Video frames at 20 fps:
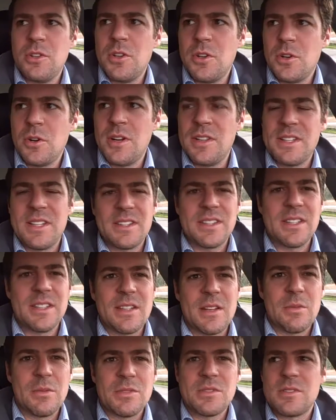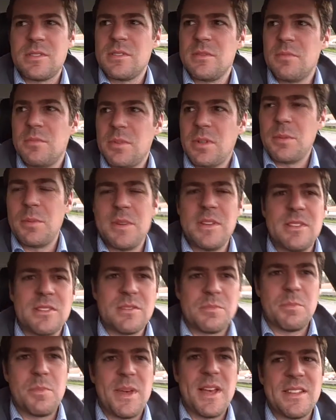You know, and I think that was probably
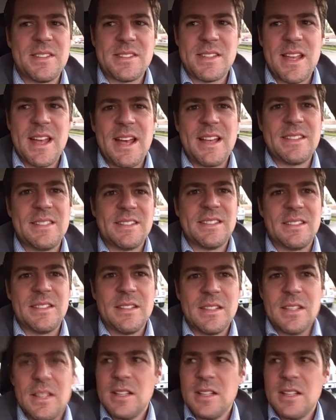his best asset.